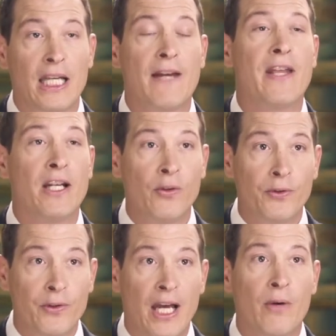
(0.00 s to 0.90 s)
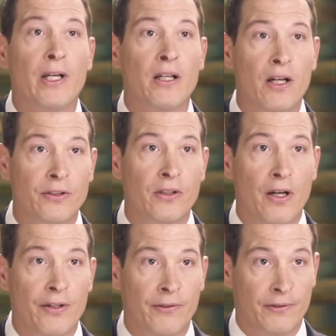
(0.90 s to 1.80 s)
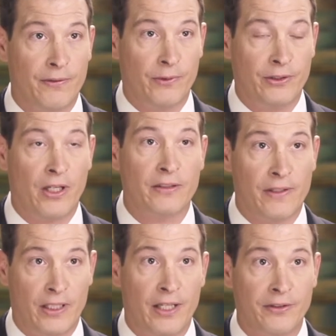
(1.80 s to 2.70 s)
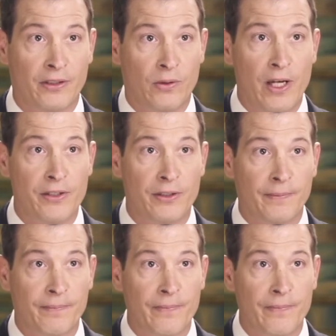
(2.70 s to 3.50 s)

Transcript: If they don't do that, we can also call the results of the test into question.